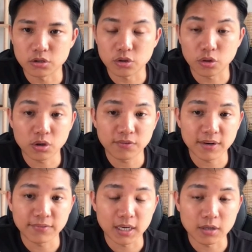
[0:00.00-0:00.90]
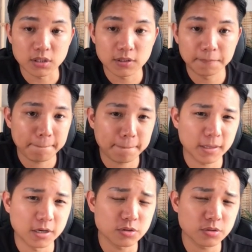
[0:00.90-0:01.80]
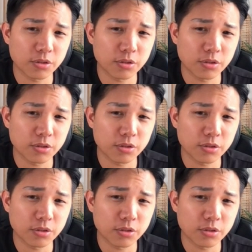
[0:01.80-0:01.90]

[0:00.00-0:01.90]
There's 35,000 and there's only